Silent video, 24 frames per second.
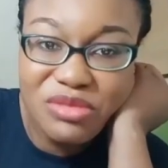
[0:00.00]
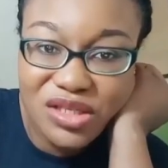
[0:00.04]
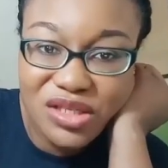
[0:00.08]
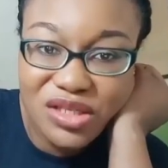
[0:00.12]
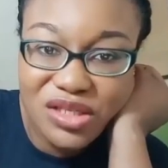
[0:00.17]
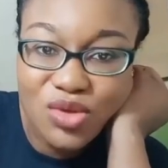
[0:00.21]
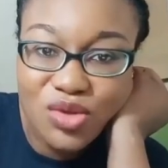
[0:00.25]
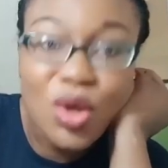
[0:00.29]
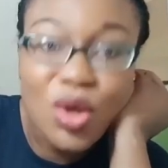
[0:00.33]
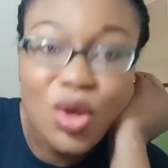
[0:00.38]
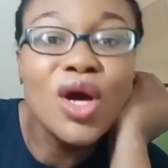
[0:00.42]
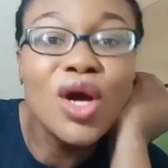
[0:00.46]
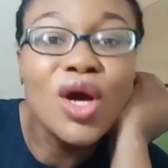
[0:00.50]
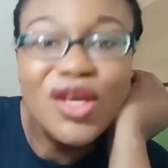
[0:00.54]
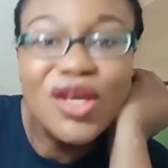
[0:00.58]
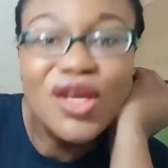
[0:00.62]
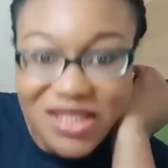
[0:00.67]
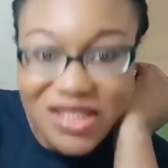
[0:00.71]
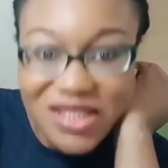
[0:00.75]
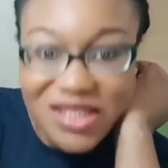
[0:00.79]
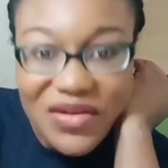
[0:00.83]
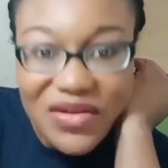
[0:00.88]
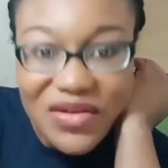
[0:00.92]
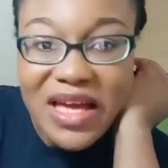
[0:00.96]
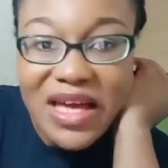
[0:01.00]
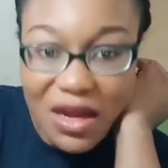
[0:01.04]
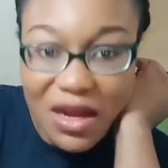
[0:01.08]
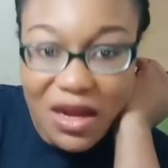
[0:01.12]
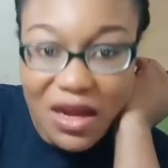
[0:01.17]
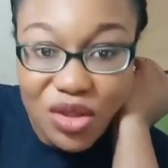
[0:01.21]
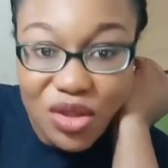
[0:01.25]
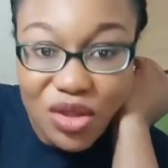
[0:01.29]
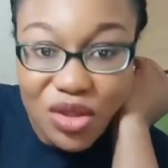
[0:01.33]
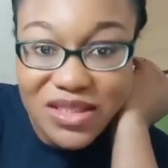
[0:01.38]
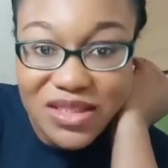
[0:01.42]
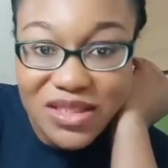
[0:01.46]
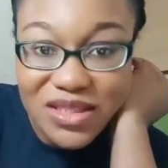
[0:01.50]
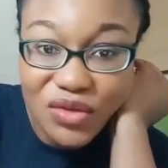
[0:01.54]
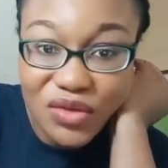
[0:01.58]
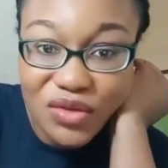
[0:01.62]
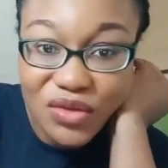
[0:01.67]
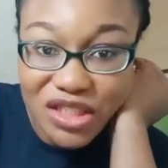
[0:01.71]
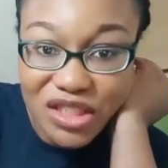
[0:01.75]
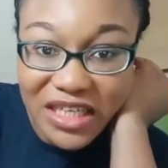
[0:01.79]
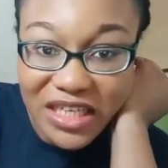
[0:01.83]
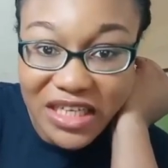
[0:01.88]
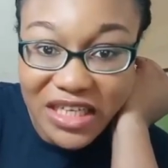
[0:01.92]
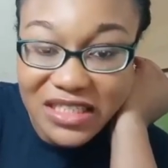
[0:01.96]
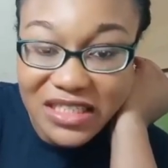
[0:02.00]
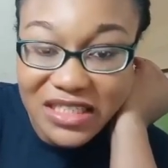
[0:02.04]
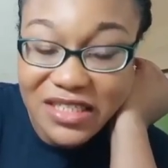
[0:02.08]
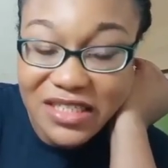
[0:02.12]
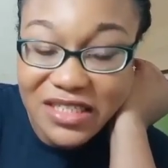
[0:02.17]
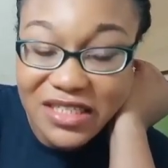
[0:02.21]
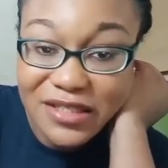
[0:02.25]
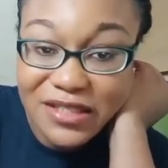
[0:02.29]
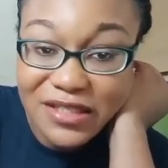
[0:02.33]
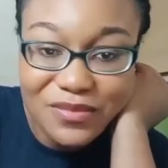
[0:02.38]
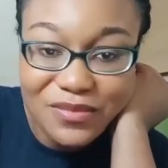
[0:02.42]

So your cervical mucus, have you checked it?